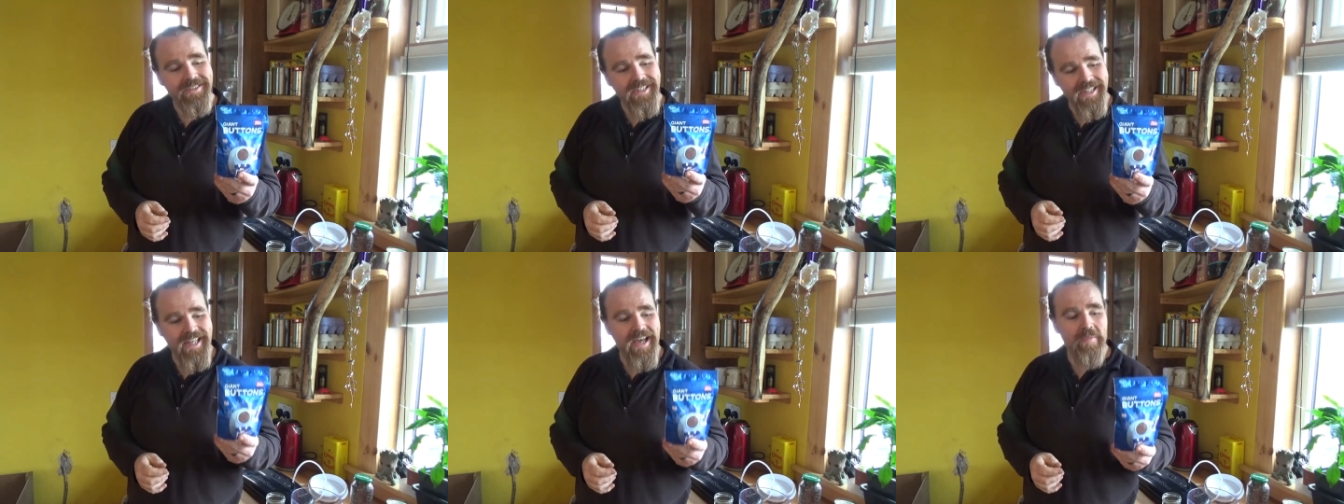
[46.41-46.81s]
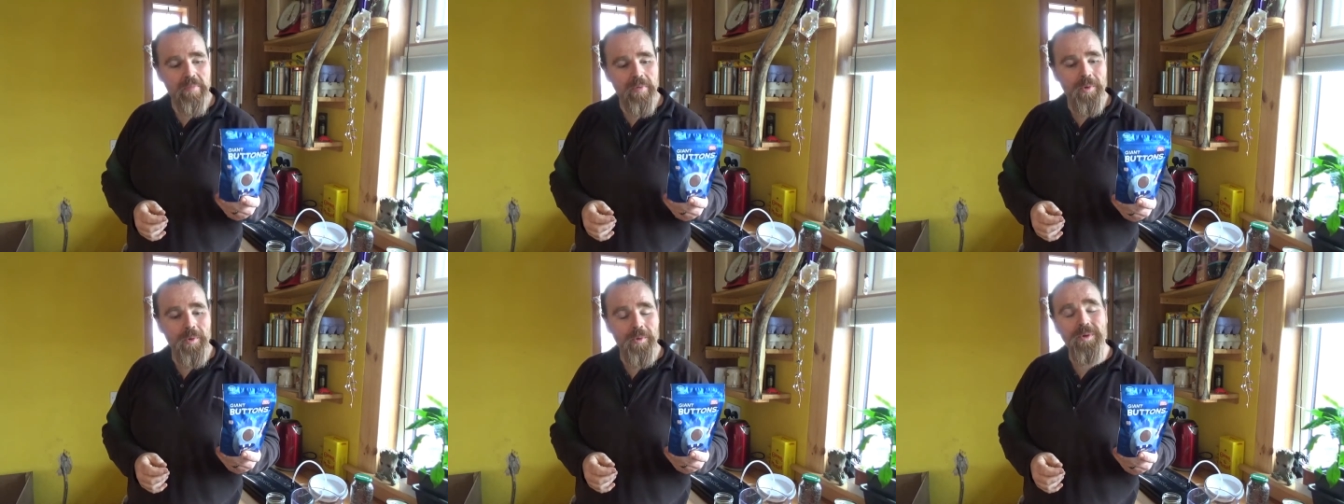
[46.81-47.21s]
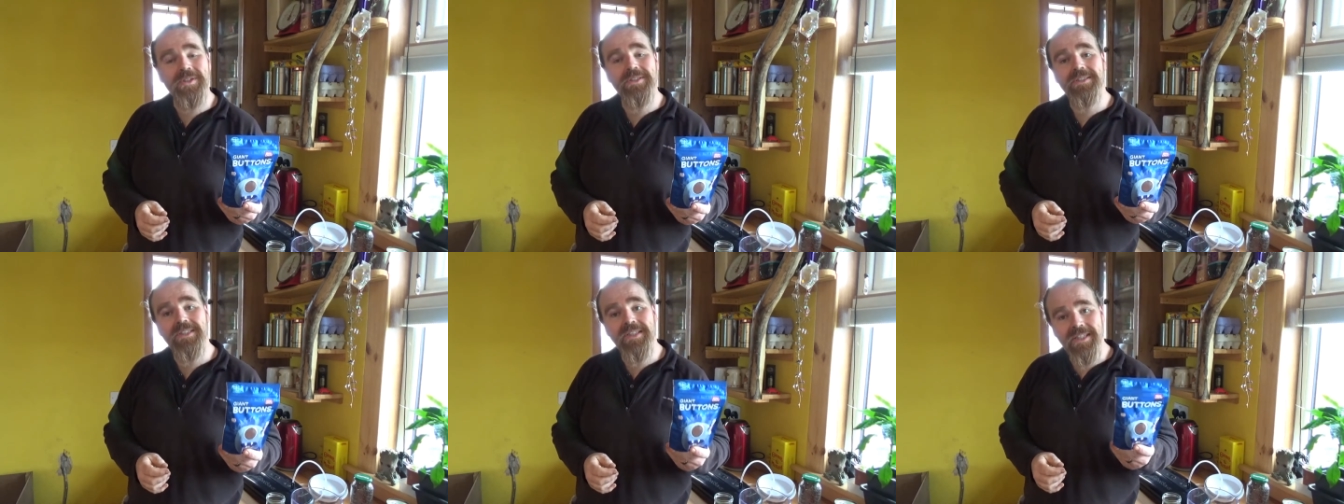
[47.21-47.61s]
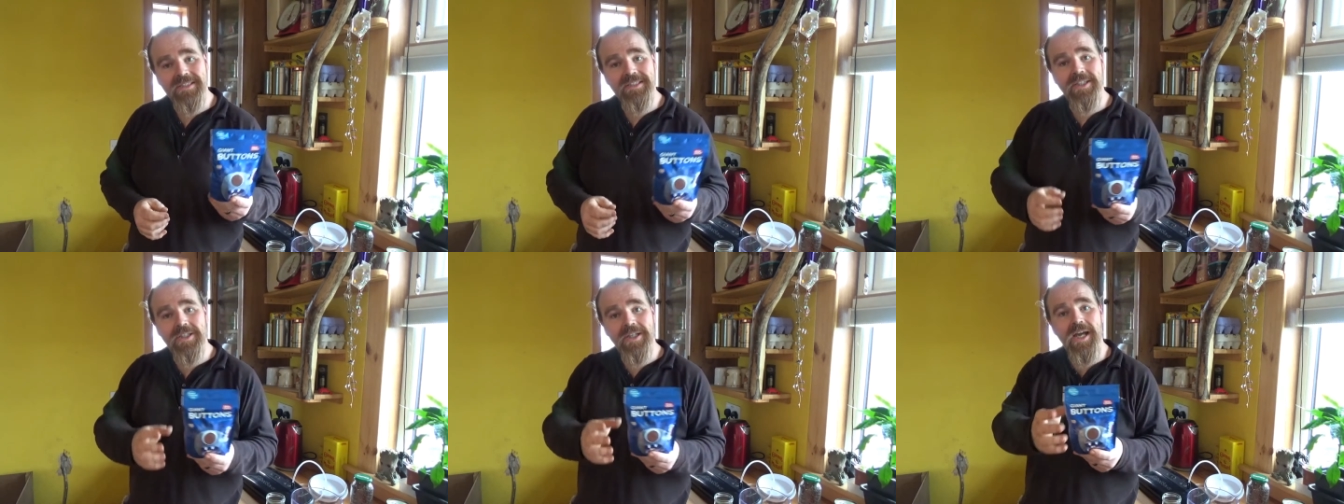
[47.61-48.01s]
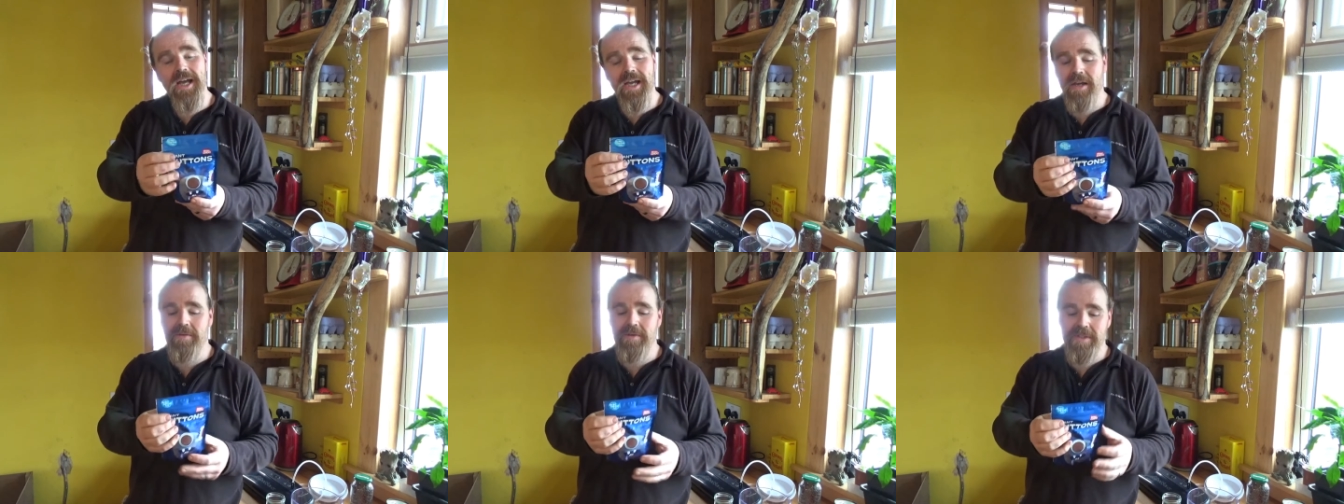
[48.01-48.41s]
they're that porous that they still
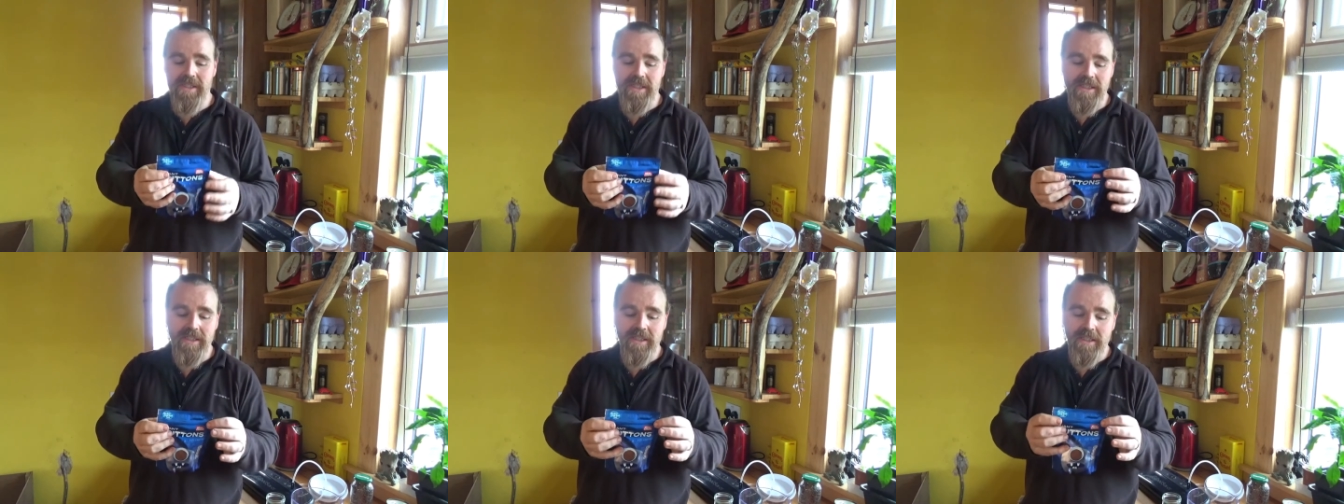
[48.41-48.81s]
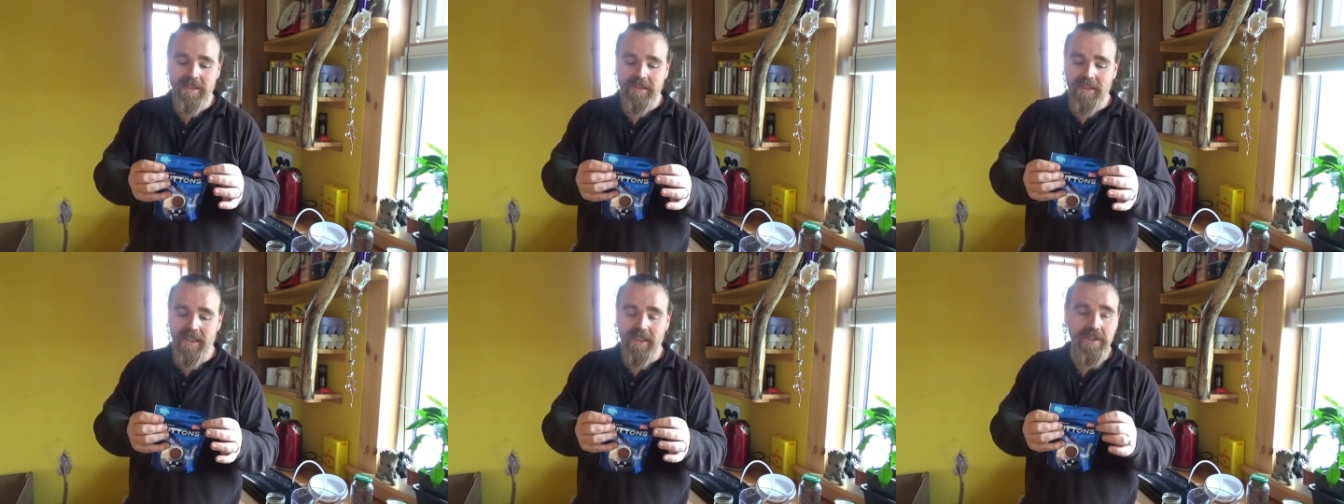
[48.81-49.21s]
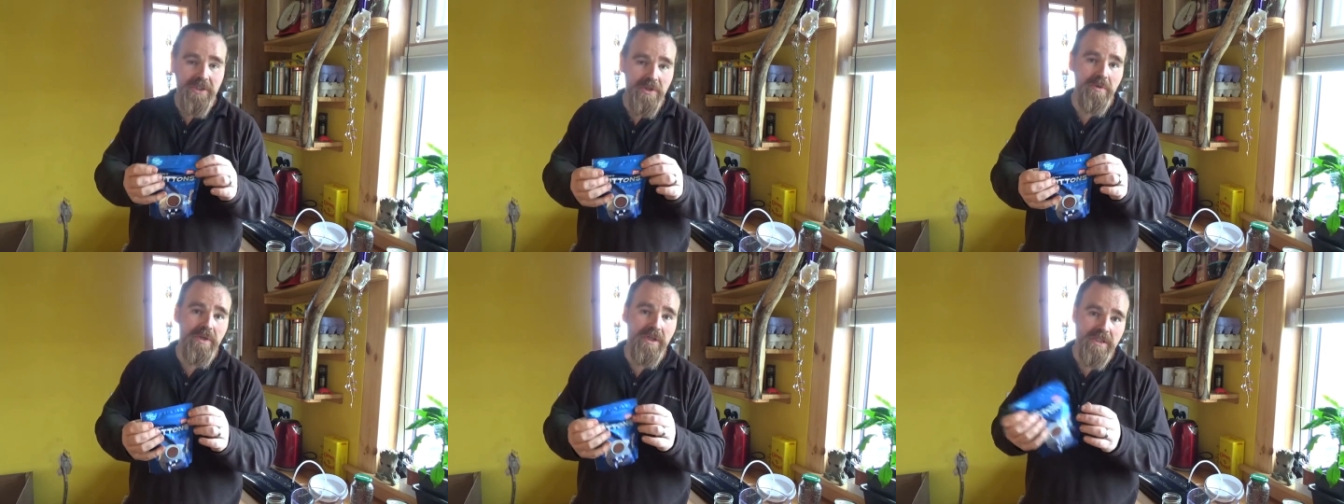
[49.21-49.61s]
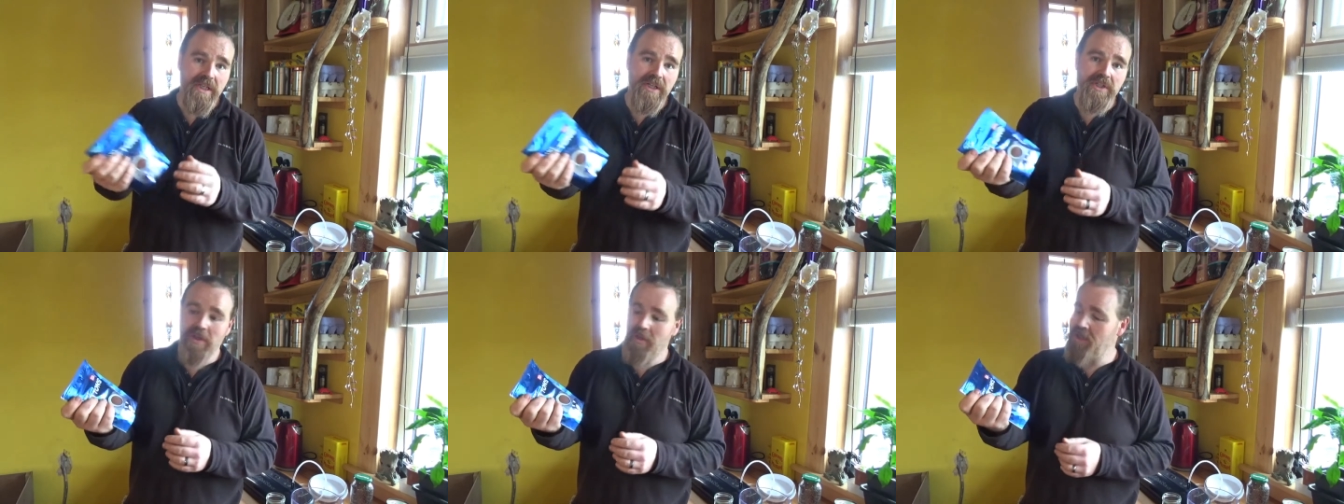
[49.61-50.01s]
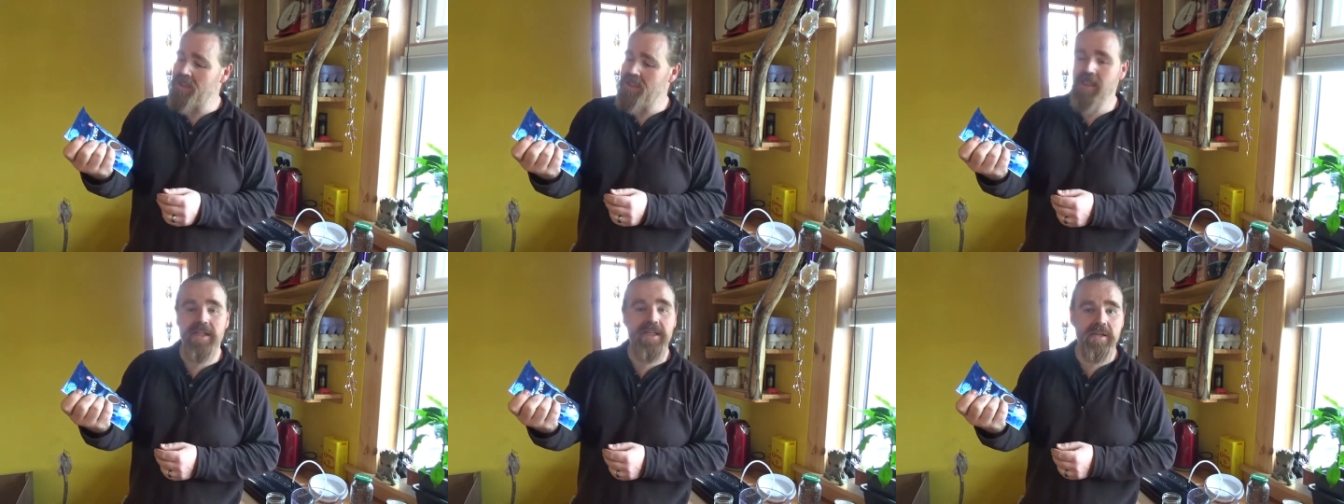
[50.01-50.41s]
can't guarantee that in 2 years that chocolate's
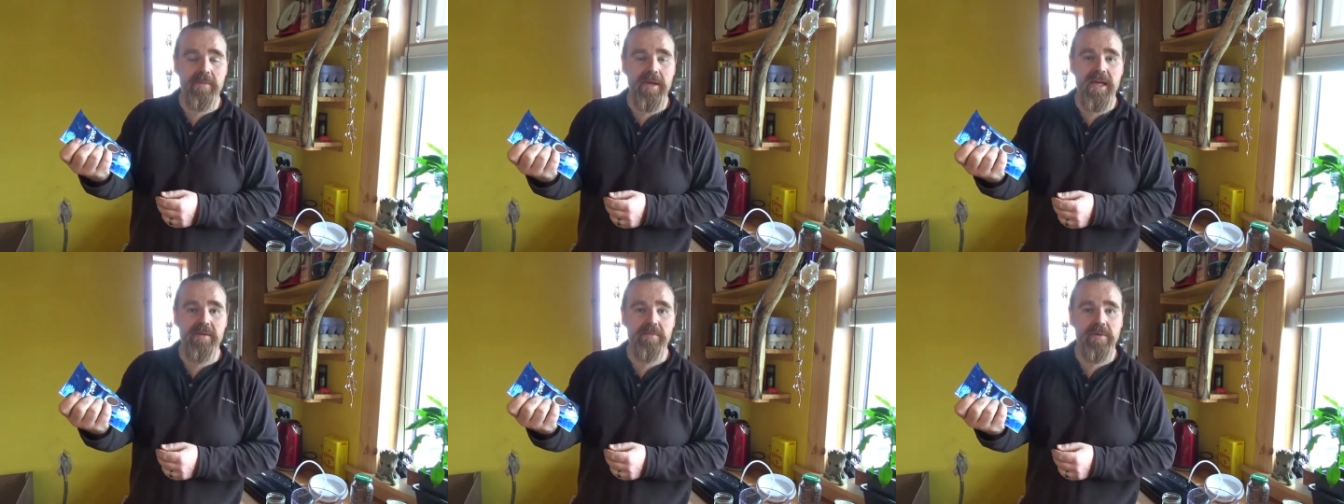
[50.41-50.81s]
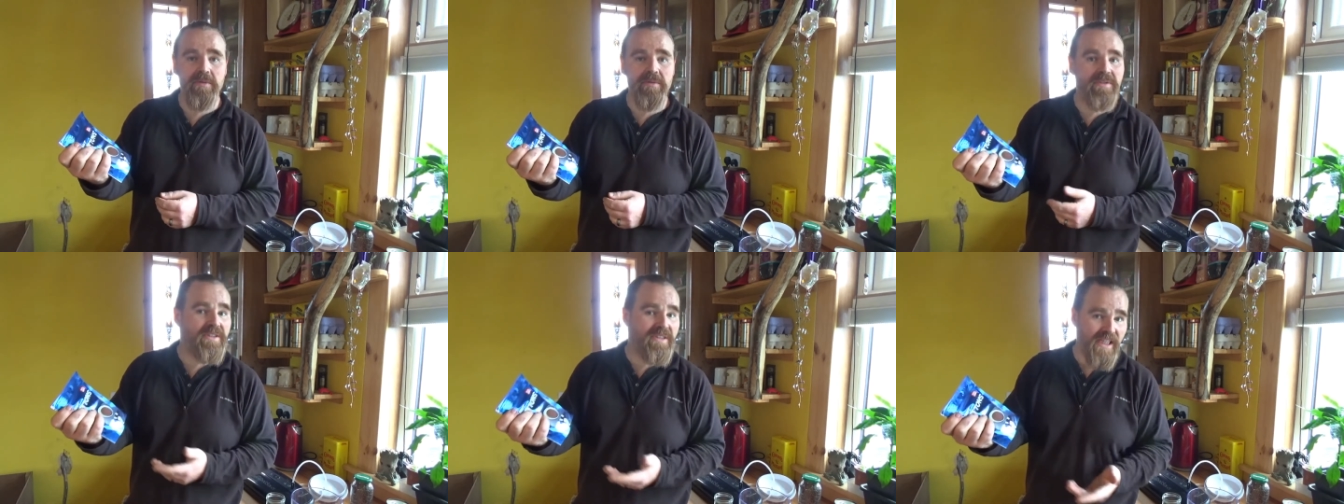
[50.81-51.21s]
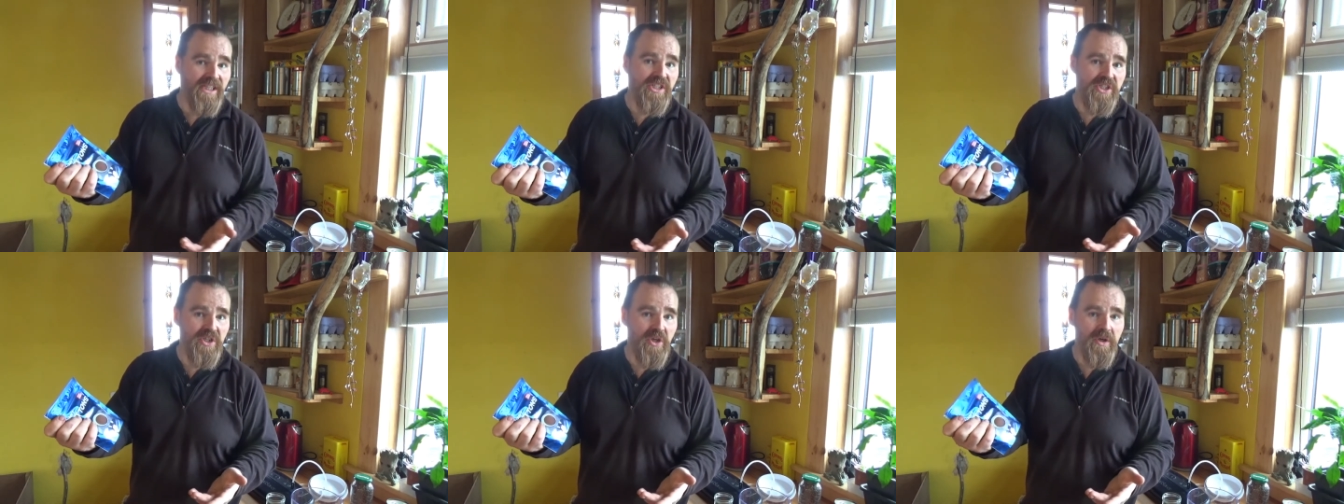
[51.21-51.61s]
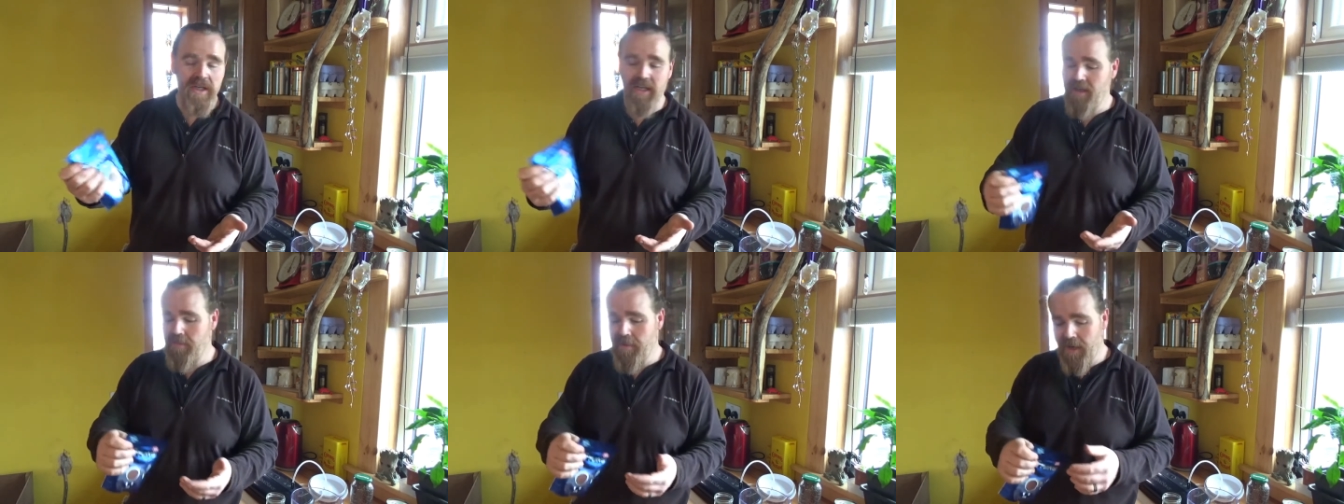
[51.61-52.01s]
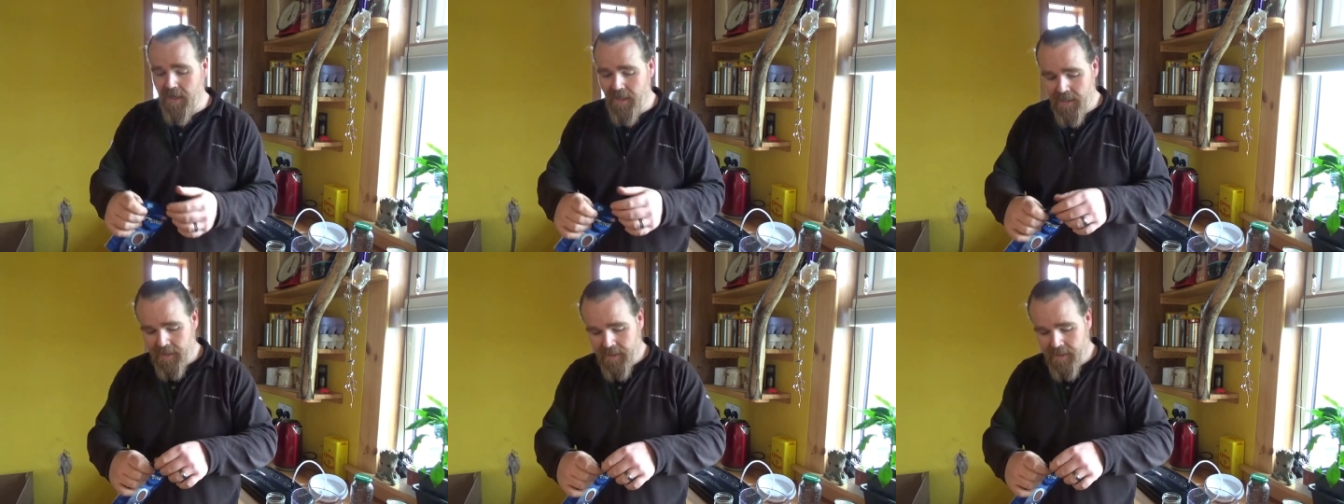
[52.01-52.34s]
still going to be edible. That's shockingly bad.